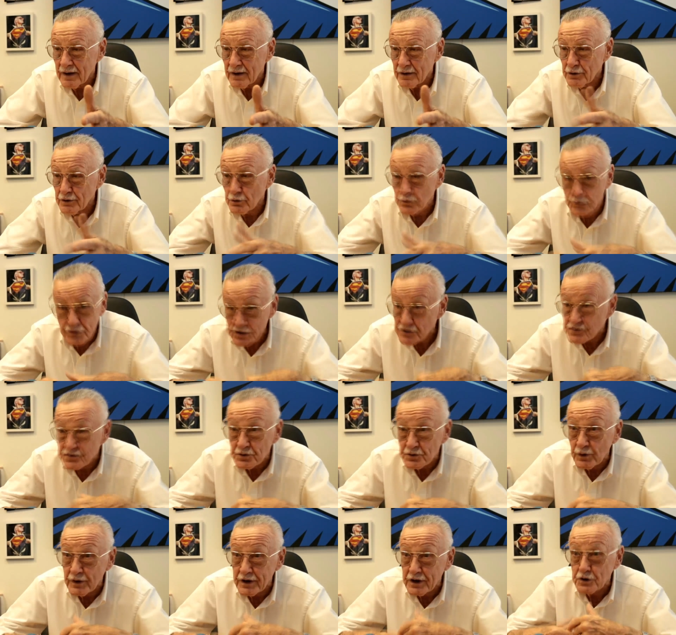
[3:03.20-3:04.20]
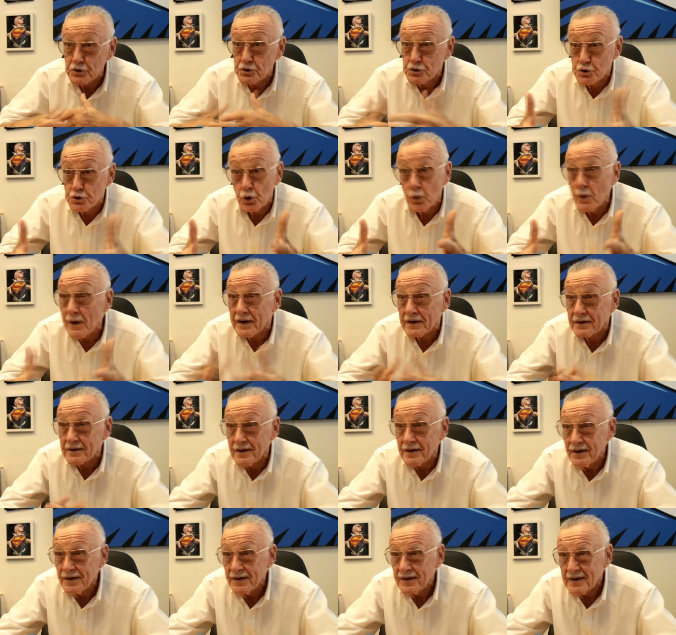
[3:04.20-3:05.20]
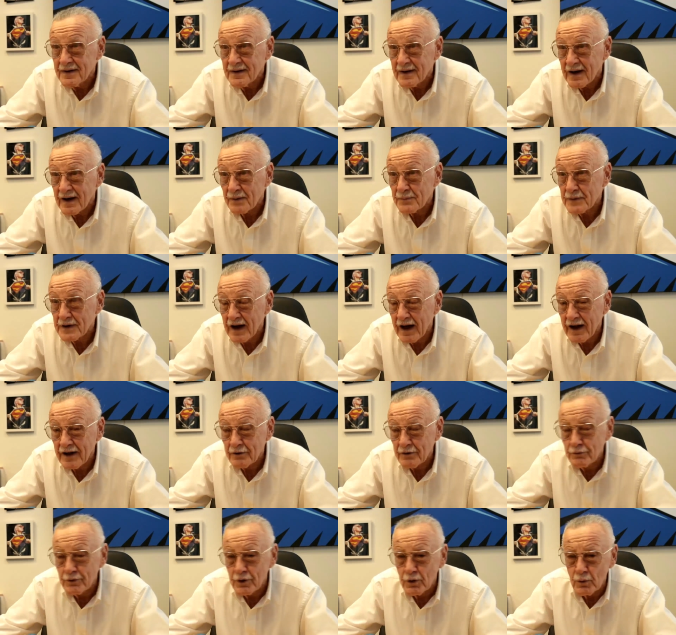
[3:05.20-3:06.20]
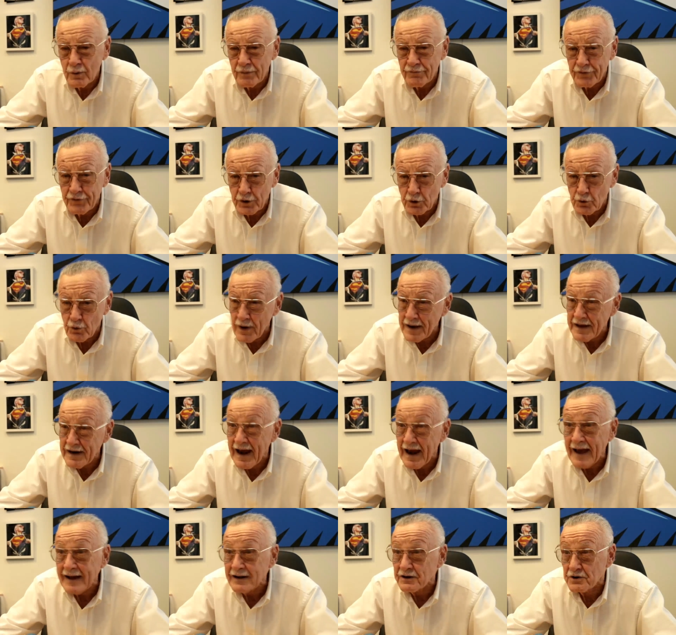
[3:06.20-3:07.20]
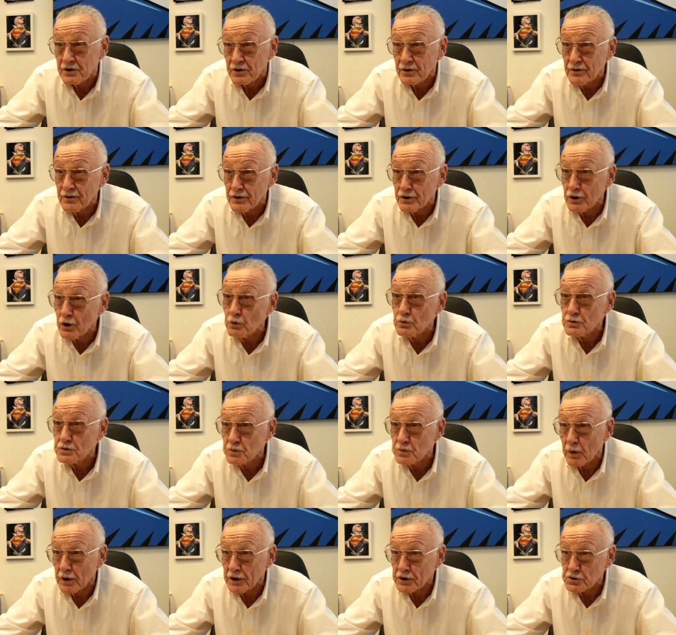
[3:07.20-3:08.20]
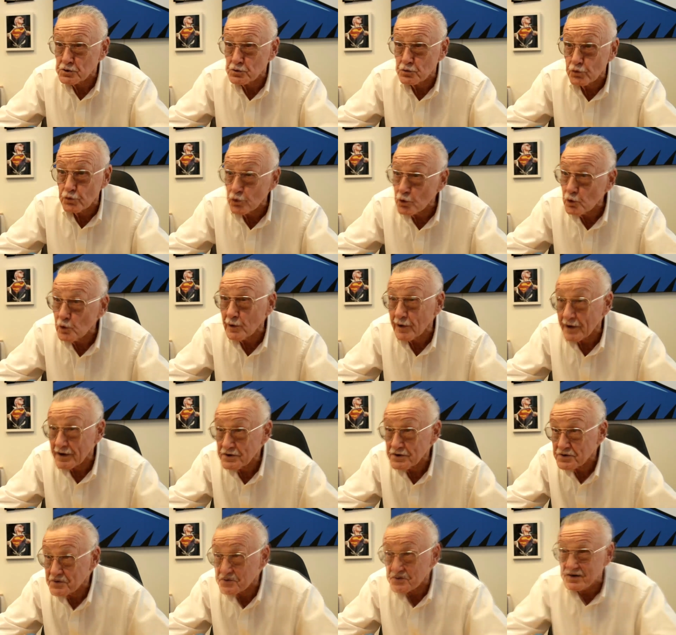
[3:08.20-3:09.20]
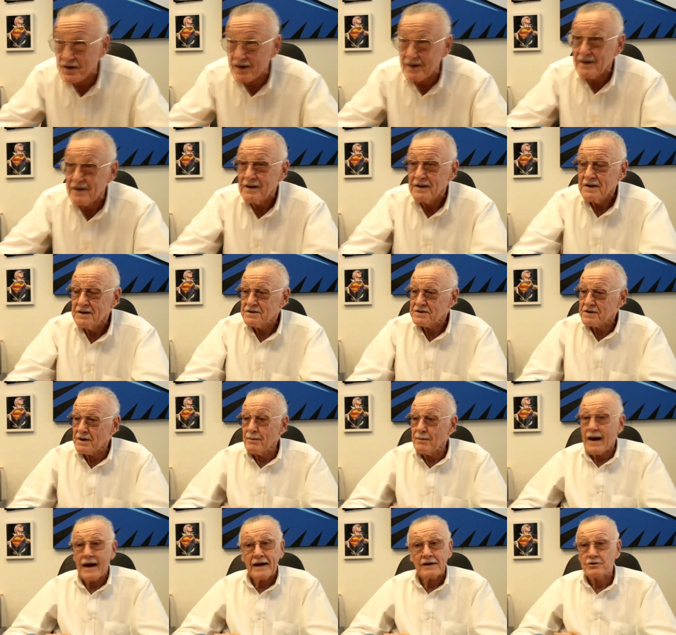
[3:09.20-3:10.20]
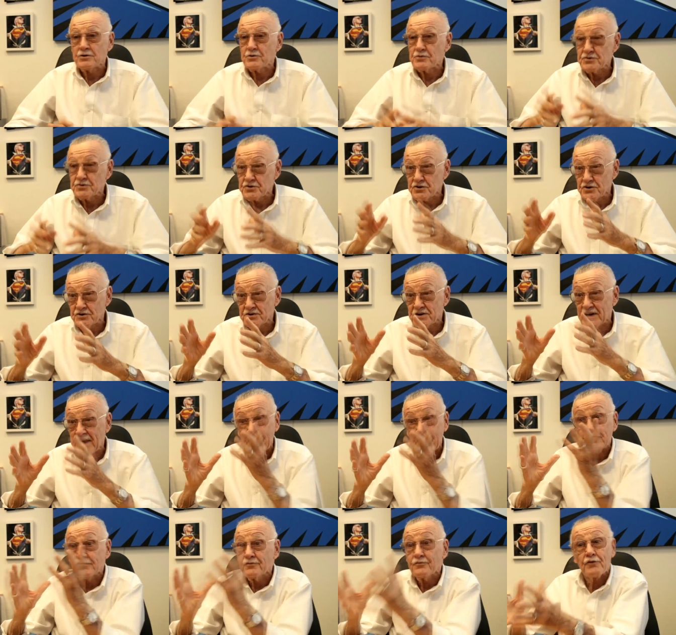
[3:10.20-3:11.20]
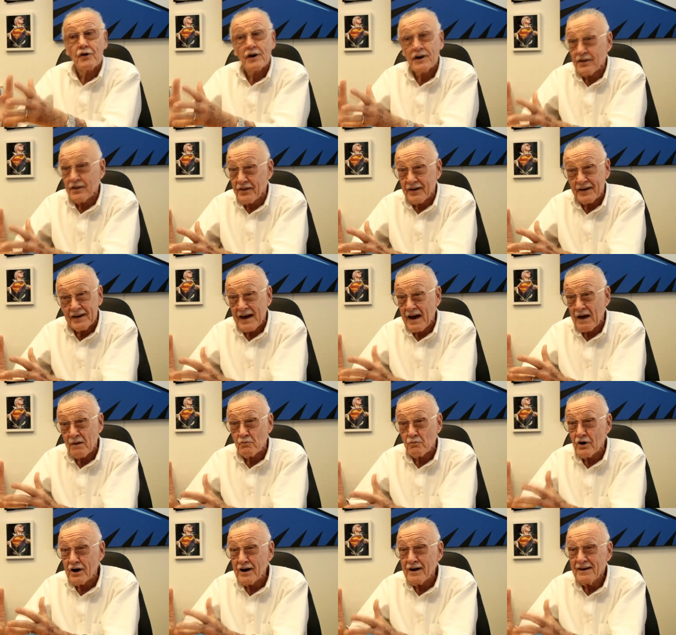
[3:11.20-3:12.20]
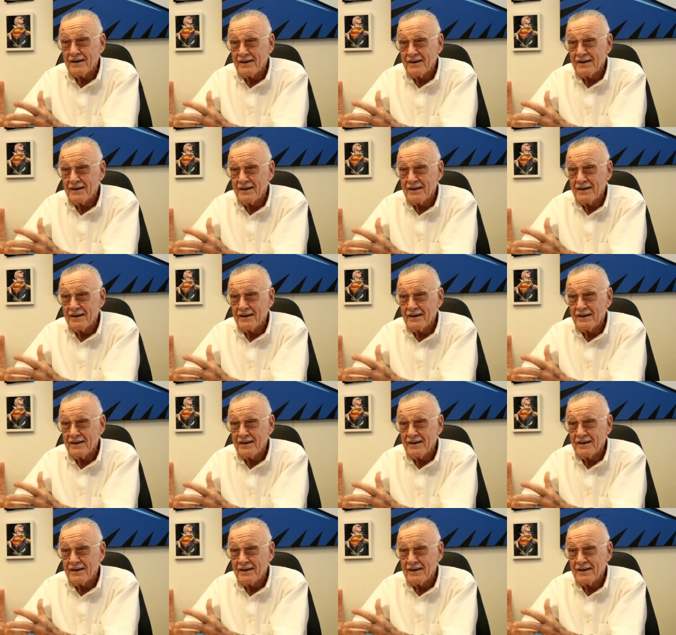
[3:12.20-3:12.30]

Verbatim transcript: you just sort of do it. I mean, I don't know if a great actor knows what his rule is. Some actors just get in front of the camera,